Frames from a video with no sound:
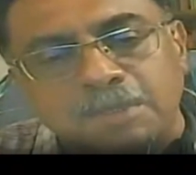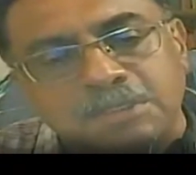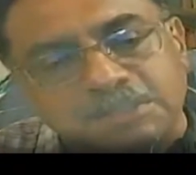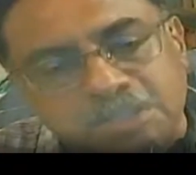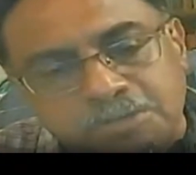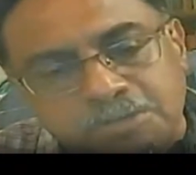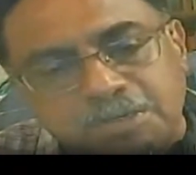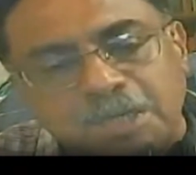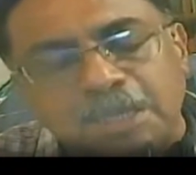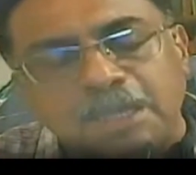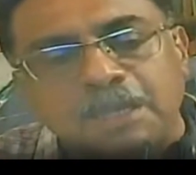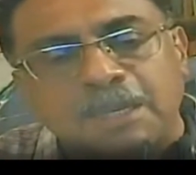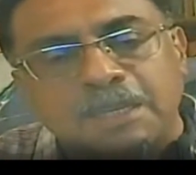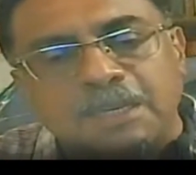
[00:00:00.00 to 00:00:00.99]

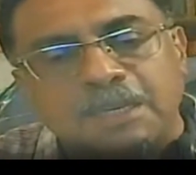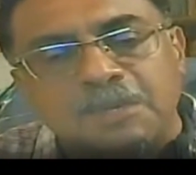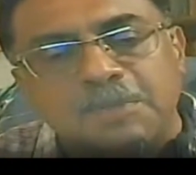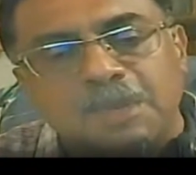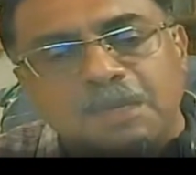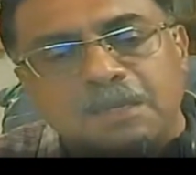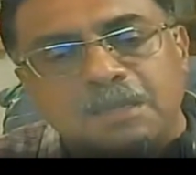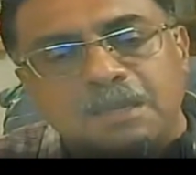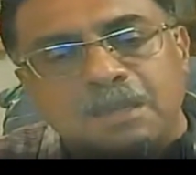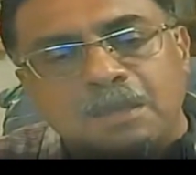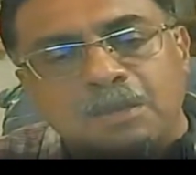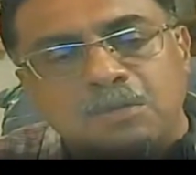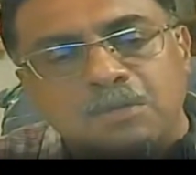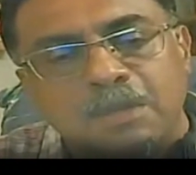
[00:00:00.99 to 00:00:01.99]
generally an academic,
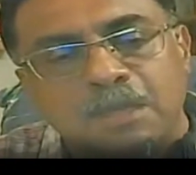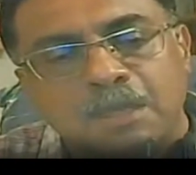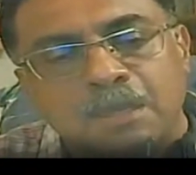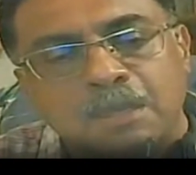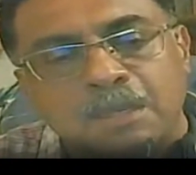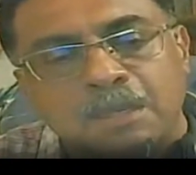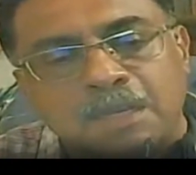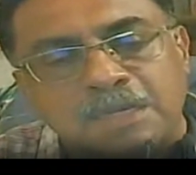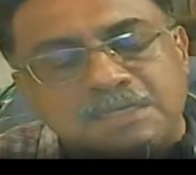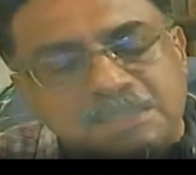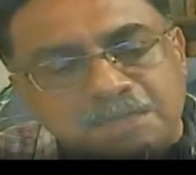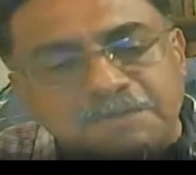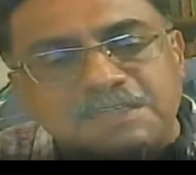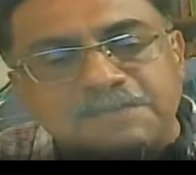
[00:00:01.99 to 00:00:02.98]
a
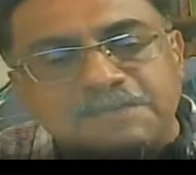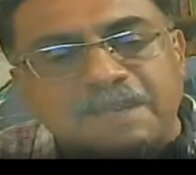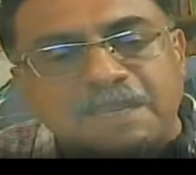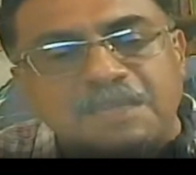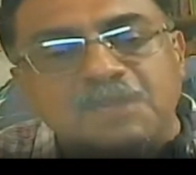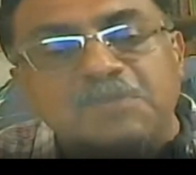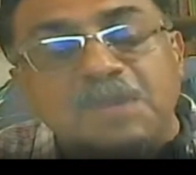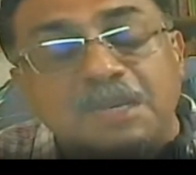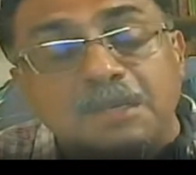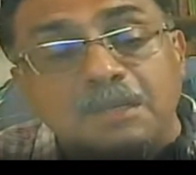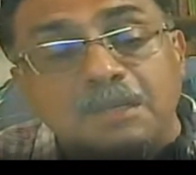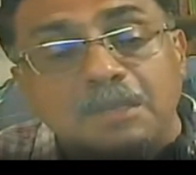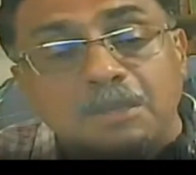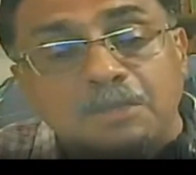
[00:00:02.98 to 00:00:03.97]
conservative academic,
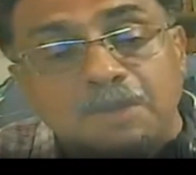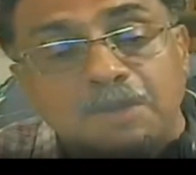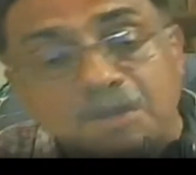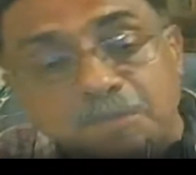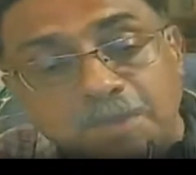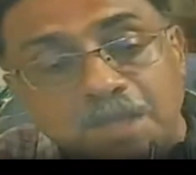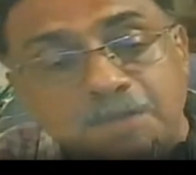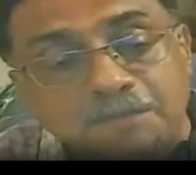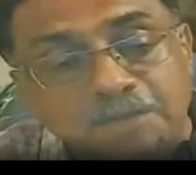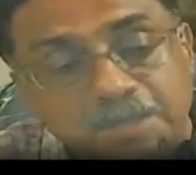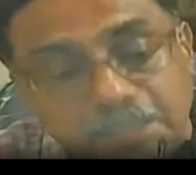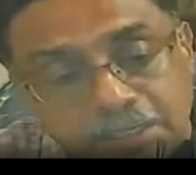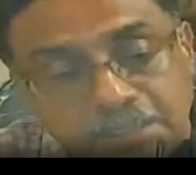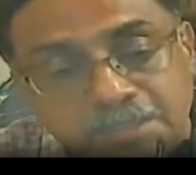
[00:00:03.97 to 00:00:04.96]
will remain
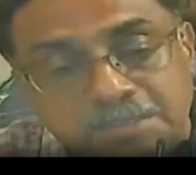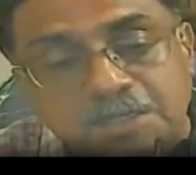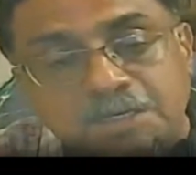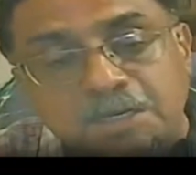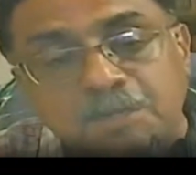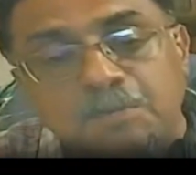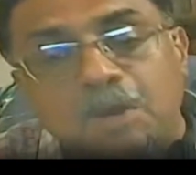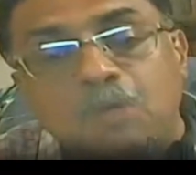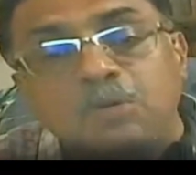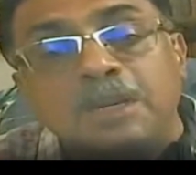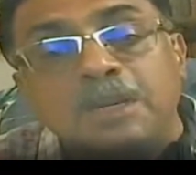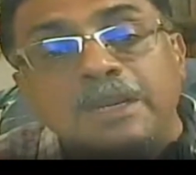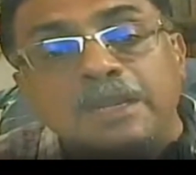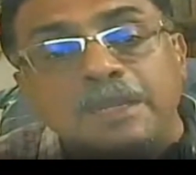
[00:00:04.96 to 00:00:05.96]
within certain
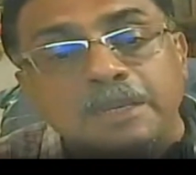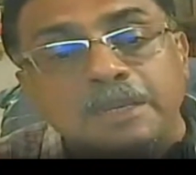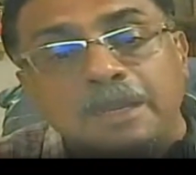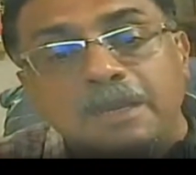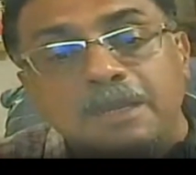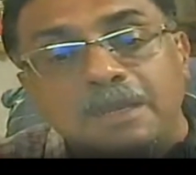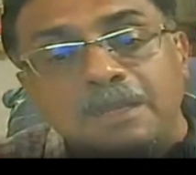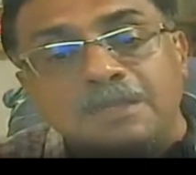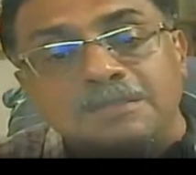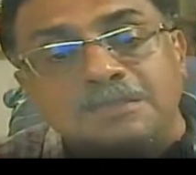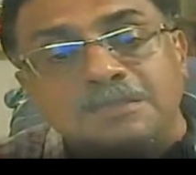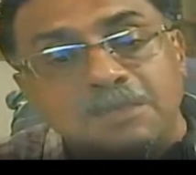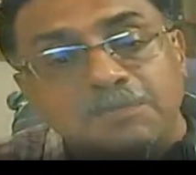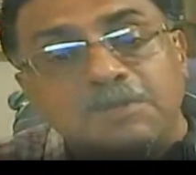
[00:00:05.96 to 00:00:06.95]
bounded area, and
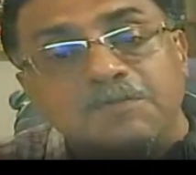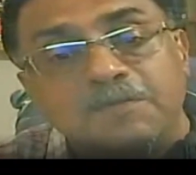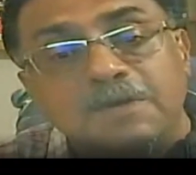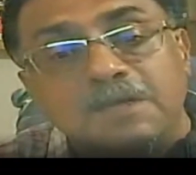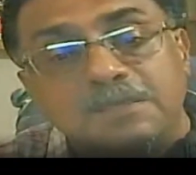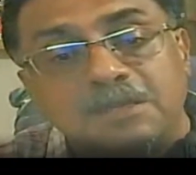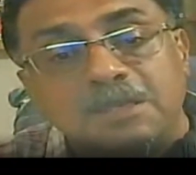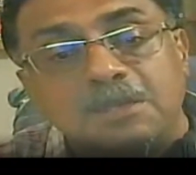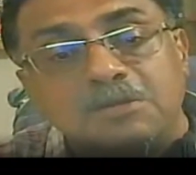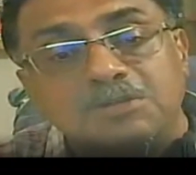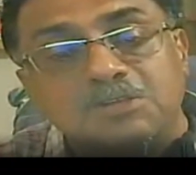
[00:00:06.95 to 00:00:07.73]
he or